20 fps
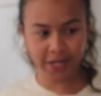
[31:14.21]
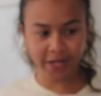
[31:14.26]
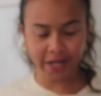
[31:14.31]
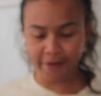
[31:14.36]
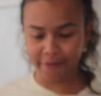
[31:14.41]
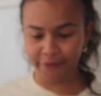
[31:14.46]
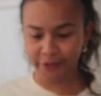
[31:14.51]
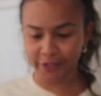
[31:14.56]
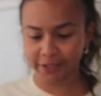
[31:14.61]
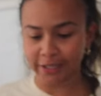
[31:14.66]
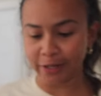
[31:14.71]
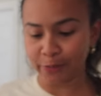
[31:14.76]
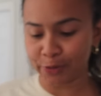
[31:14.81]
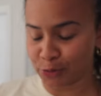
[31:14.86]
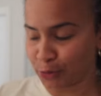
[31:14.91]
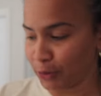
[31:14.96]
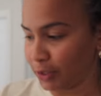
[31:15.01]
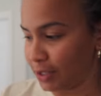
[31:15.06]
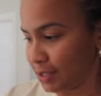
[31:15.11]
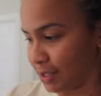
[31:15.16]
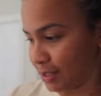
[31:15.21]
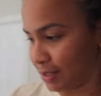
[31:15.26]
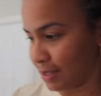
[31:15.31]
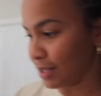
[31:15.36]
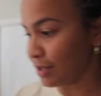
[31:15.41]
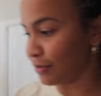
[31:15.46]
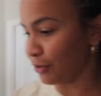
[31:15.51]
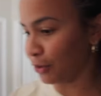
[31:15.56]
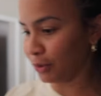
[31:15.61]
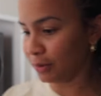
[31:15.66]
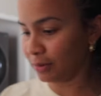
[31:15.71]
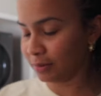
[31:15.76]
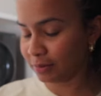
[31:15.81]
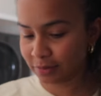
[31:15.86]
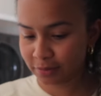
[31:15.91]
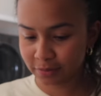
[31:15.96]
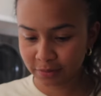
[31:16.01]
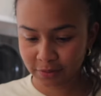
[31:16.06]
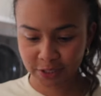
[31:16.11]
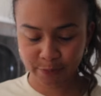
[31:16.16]
I feel like that was really successful.
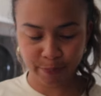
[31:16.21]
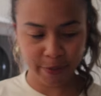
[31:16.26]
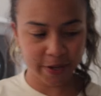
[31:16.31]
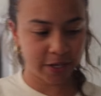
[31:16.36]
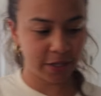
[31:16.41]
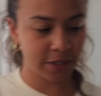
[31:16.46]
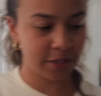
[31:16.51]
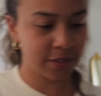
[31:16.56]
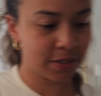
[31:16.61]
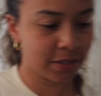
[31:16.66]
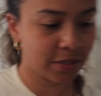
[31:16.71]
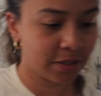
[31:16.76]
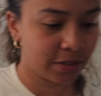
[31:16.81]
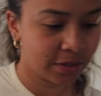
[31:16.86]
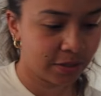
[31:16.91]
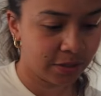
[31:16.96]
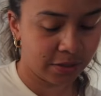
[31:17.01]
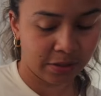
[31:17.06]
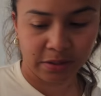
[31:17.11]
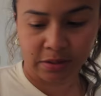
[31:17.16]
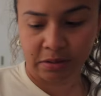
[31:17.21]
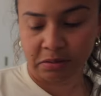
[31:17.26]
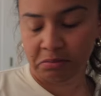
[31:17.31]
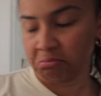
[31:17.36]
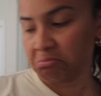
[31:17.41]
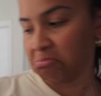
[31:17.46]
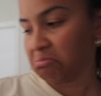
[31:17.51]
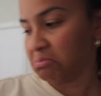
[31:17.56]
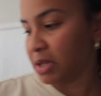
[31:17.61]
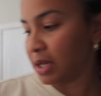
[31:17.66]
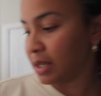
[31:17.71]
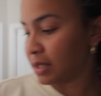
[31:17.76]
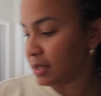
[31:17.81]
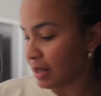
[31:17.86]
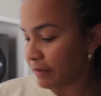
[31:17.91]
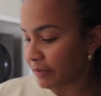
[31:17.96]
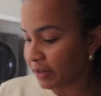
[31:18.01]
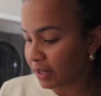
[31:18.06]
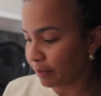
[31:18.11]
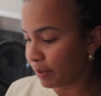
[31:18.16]
Spent like
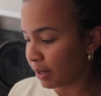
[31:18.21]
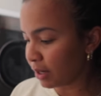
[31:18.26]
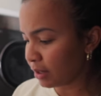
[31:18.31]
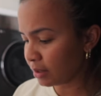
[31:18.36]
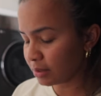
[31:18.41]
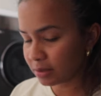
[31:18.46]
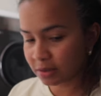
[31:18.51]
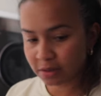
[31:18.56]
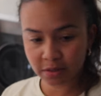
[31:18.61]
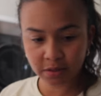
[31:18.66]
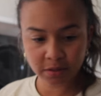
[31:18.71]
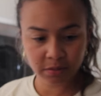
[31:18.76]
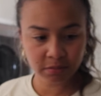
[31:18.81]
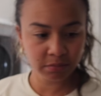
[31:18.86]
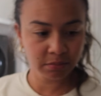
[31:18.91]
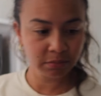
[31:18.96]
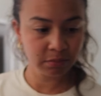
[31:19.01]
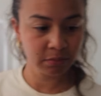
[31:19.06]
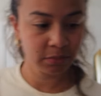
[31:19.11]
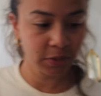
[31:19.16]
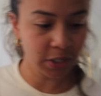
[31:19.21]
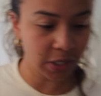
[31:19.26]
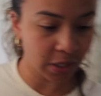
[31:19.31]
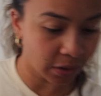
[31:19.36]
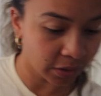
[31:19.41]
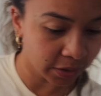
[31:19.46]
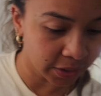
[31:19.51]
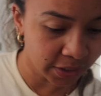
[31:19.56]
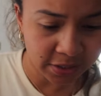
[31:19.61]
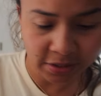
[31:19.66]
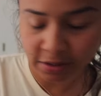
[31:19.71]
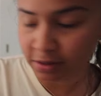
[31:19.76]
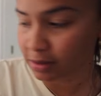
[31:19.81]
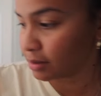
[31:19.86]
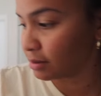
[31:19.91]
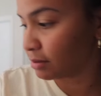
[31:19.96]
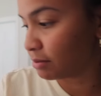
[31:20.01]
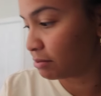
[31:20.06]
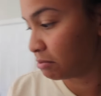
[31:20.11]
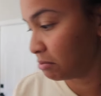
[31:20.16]
70 bucks, got all
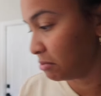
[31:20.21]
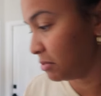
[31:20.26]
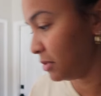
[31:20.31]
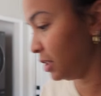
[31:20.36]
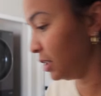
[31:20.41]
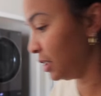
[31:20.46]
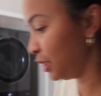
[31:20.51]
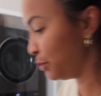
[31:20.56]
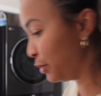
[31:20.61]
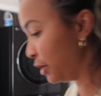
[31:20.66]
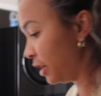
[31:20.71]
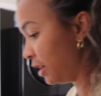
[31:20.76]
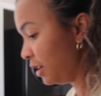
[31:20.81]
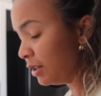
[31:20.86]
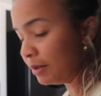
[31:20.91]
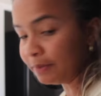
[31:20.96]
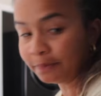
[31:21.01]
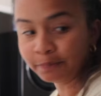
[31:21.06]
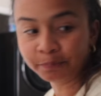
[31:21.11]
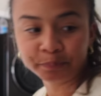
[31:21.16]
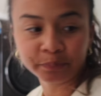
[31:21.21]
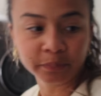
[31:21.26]
this. That's pretty good.